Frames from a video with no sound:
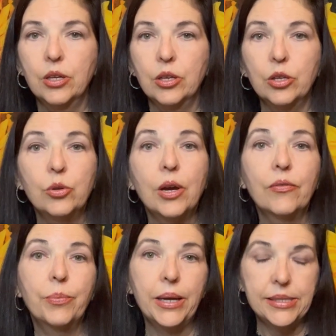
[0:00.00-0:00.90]
you
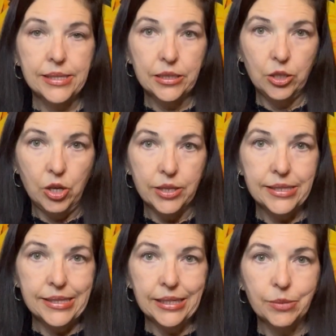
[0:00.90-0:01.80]
have basically
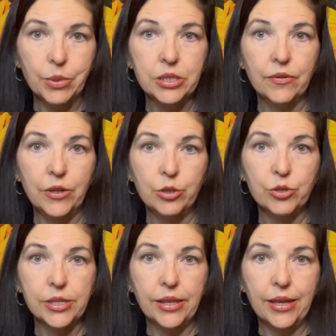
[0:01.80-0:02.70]
lost 6 months of
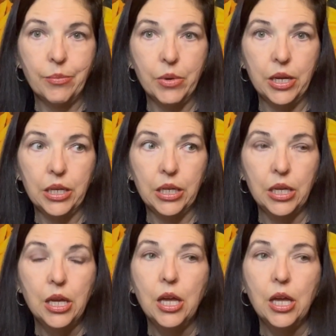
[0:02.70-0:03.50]
interest on that money.